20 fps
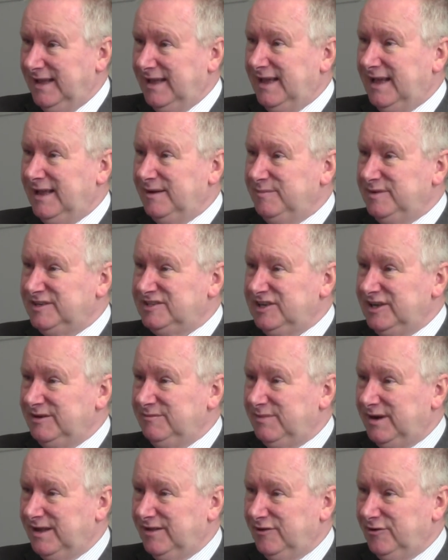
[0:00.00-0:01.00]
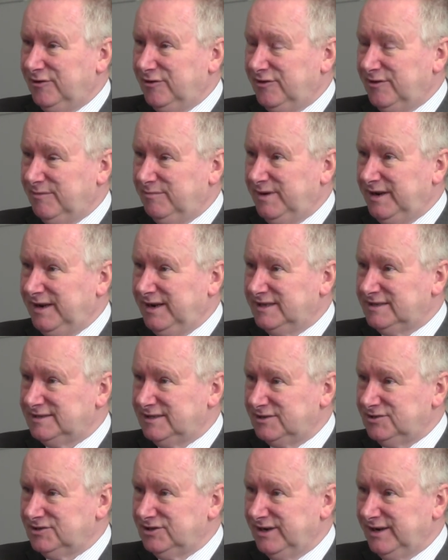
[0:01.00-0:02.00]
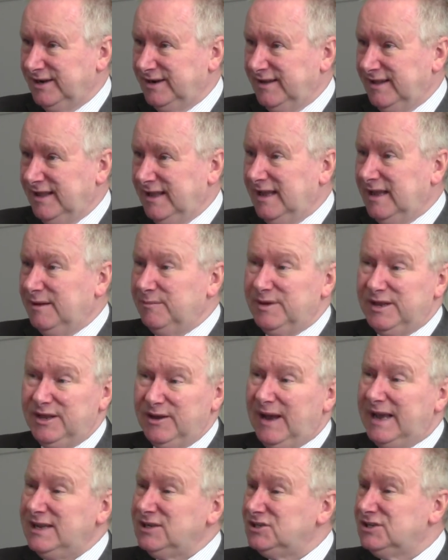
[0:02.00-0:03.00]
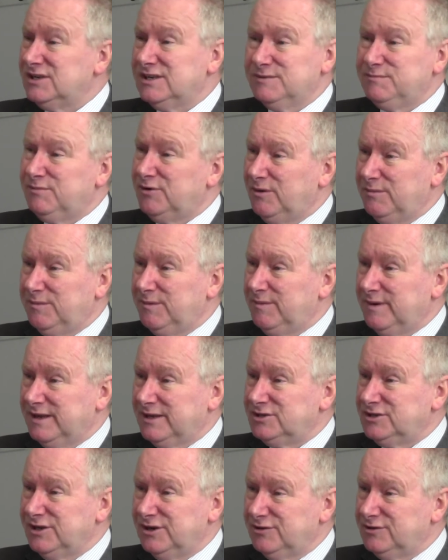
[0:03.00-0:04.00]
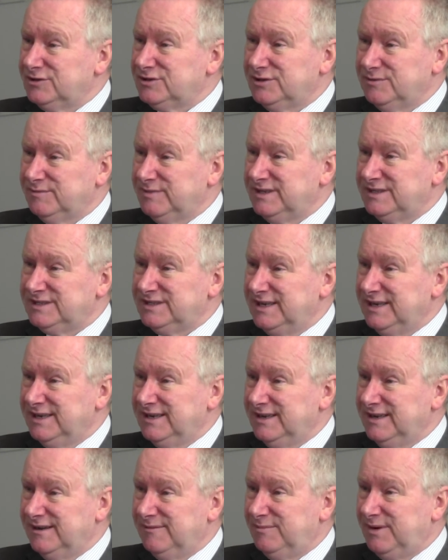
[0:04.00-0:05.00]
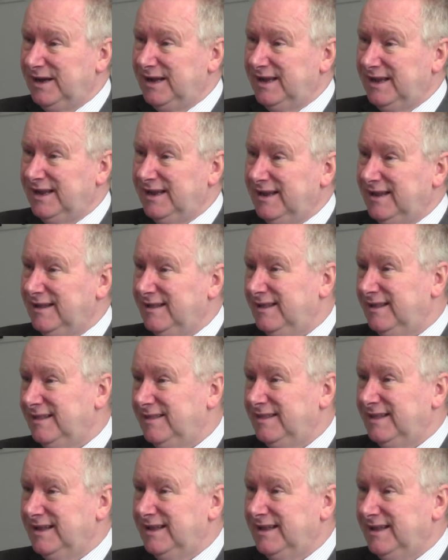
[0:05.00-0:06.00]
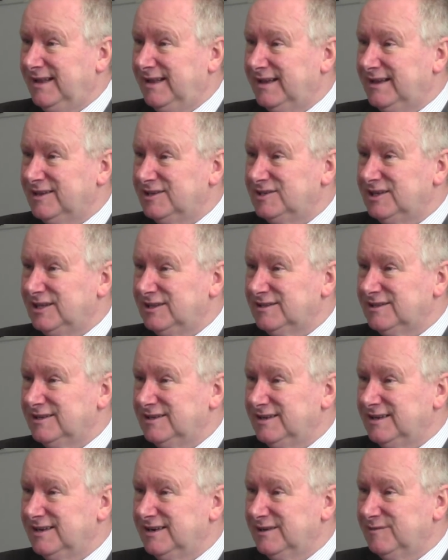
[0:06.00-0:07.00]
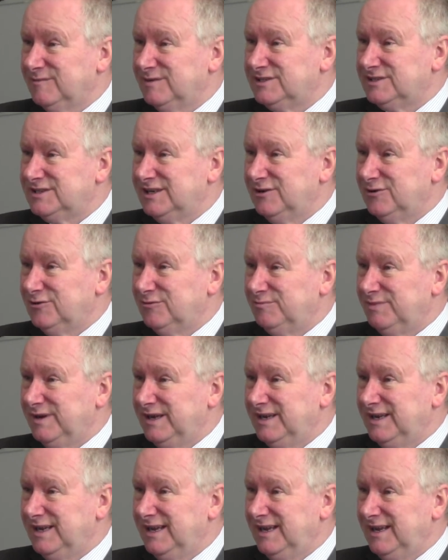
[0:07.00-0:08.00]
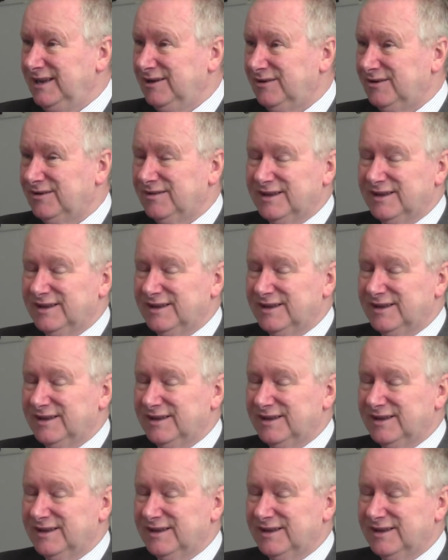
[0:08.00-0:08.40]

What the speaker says: and be seen by the orthopedic surgeon. But you actually probably should also be seen by the consultant dealing with COPD, or